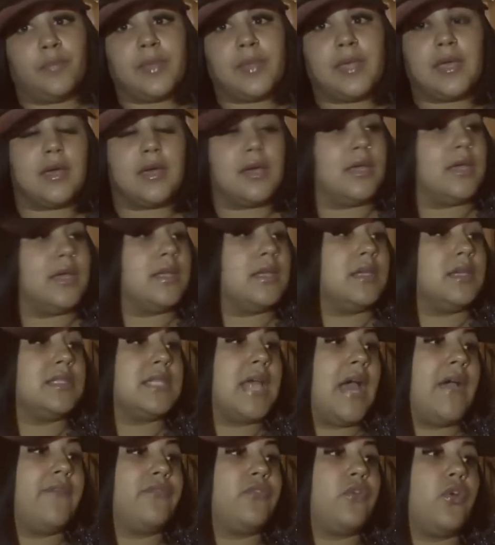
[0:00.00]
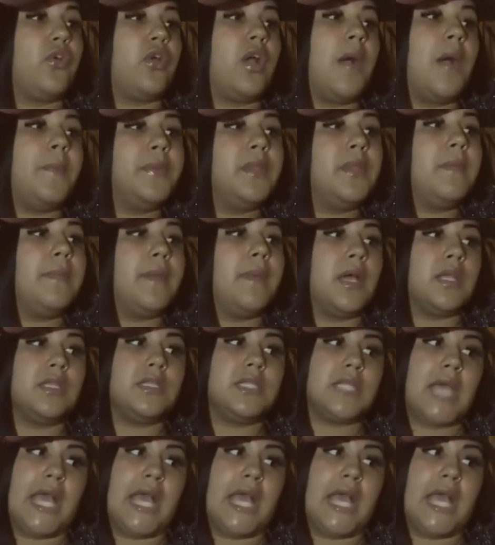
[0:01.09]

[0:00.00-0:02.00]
because after a couple of months